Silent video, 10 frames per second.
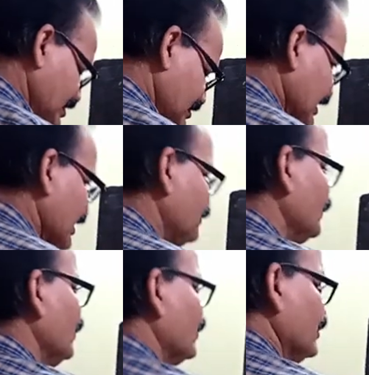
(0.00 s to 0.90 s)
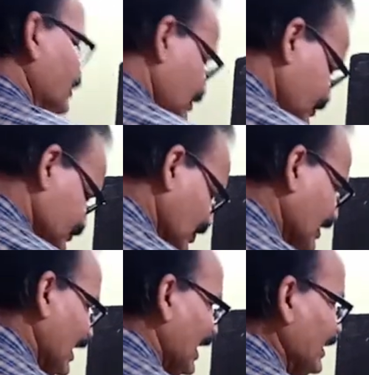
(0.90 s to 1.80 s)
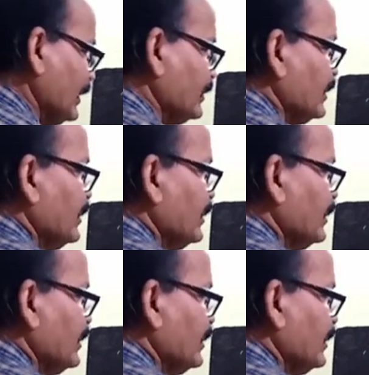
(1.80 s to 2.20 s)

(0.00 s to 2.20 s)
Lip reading: Therefore, for height